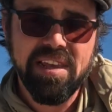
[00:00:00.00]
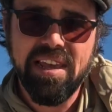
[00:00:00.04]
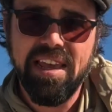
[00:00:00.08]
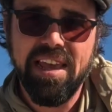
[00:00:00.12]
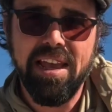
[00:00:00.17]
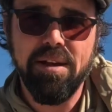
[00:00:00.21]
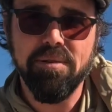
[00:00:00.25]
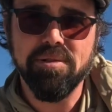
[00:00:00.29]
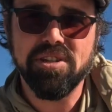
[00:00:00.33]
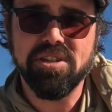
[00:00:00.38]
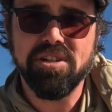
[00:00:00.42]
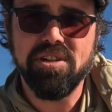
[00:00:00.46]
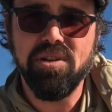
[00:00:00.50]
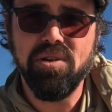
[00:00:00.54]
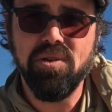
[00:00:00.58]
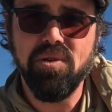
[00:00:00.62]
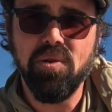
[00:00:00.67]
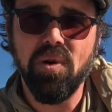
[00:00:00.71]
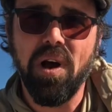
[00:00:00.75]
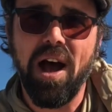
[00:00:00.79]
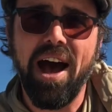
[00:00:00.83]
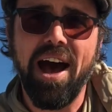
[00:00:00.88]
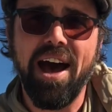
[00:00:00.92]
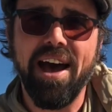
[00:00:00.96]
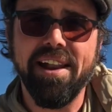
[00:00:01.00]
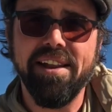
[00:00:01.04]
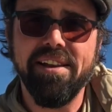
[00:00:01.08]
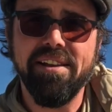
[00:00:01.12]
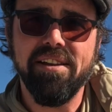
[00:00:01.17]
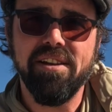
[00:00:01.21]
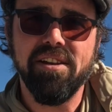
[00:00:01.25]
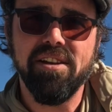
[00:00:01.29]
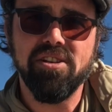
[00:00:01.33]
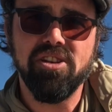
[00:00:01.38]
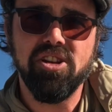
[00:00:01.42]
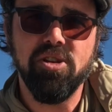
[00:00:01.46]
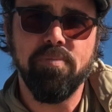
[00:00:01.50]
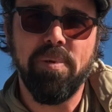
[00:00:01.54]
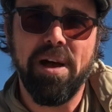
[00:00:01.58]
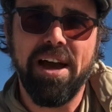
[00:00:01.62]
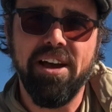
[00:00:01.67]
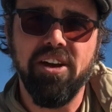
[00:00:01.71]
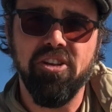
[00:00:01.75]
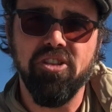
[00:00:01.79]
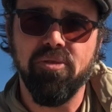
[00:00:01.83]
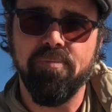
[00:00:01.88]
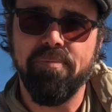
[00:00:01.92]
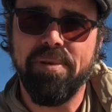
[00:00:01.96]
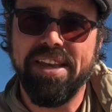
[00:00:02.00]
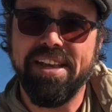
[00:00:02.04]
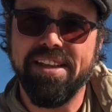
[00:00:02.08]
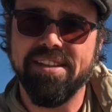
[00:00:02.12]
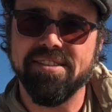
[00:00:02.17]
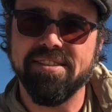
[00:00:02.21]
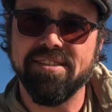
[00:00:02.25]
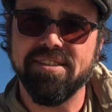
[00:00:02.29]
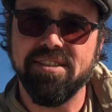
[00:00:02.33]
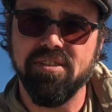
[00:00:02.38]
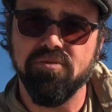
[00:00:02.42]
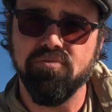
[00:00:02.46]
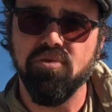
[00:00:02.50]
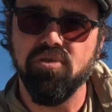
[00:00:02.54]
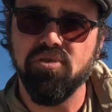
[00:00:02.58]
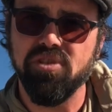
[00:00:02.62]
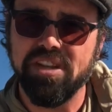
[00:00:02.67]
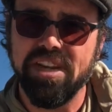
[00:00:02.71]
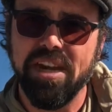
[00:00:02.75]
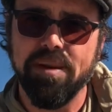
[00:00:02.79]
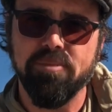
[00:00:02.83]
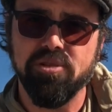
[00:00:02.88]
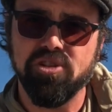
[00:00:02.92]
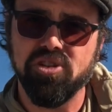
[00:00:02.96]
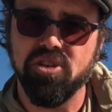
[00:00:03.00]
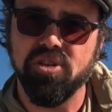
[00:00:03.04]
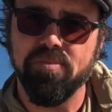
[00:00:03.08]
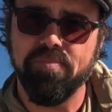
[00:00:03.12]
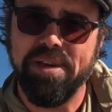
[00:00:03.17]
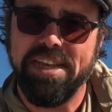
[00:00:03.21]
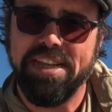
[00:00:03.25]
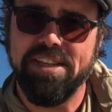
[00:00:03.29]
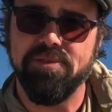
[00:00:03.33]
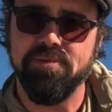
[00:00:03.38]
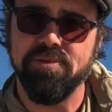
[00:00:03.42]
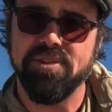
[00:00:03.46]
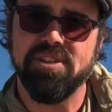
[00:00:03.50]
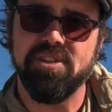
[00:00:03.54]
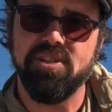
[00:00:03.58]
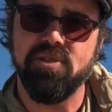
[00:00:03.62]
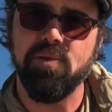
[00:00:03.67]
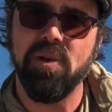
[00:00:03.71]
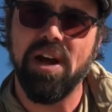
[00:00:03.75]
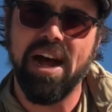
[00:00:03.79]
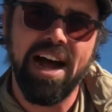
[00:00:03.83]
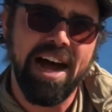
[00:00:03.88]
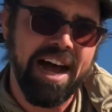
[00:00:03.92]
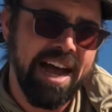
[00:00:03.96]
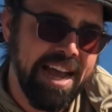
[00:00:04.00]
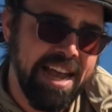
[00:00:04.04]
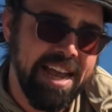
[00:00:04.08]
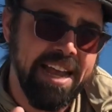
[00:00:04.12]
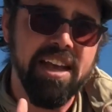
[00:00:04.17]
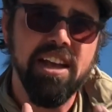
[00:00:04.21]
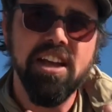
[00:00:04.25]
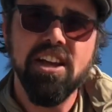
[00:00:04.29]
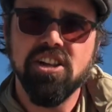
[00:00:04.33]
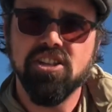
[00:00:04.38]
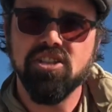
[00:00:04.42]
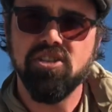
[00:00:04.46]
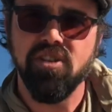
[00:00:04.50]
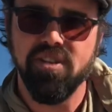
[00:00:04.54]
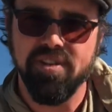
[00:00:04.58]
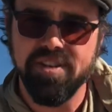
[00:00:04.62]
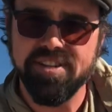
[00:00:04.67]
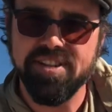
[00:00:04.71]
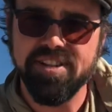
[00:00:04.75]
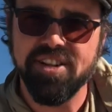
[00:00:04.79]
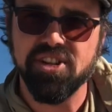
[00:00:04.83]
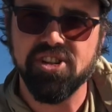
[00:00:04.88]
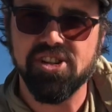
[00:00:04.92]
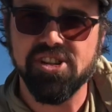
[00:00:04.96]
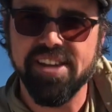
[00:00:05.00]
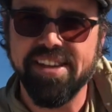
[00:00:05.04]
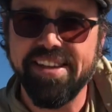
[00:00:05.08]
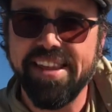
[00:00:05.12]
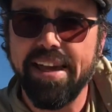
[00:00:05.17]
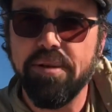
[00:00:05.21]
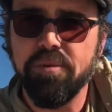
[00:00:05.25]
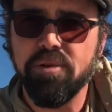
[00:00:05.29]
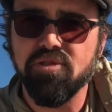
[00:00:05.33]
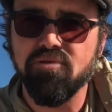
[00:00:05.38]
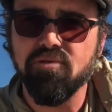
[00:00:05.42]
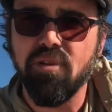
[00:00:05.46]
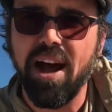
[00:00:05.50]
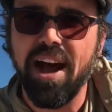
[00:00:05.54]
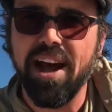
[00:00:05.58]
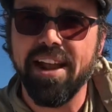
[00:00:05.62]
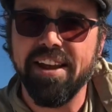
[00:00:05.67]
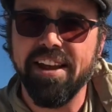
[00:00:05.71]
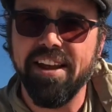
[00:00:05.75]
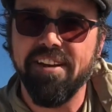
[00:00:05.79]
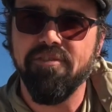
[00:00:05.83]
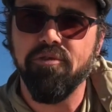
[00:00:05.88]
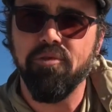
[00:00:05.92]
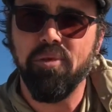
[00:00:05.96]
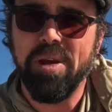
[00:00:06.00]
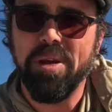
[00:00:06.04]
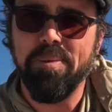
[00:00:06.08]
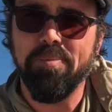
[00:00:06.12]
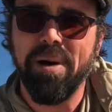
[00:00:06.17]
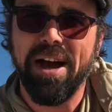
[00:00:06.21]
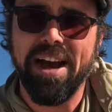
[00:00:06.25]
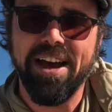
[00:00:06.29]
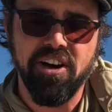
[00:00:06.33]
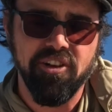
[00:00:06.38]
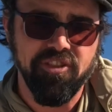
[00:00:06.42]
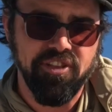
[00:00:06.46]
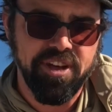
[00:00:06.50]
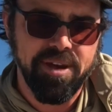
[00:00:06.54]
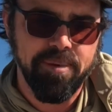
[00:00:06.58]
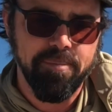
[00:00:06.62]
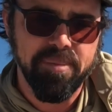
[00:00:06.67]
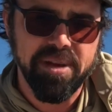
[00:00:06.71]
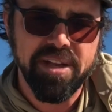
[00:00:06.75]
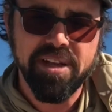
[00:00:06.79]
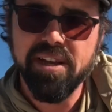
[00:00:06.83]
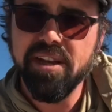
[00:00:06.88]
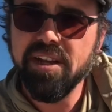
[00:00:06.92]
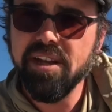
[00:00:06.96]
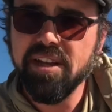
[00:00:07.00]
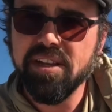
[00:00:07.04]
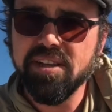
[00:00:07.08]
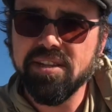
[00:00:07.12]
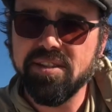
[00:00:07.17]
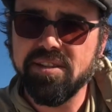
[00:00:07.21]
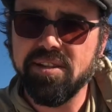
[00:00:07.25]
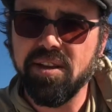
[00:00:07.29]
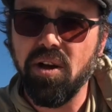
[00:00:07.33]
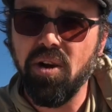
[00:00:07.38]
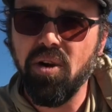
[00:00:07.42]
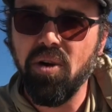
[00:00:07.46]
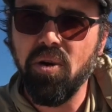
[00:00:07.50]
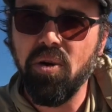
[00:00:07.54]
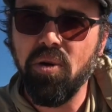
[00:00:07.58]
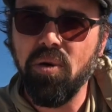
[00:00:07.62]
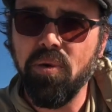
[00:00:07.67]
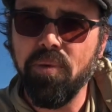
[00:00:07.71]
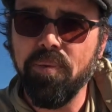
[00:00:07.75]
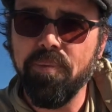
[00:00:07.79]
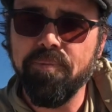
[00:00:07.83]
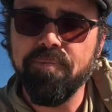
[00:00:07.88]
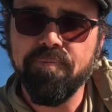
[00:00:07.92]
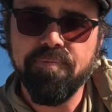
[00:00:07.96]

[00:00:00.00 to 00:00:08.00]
it was too hot to pile the beets. The root temperature of the beets was too high, so essentially they would rot if we piled them. So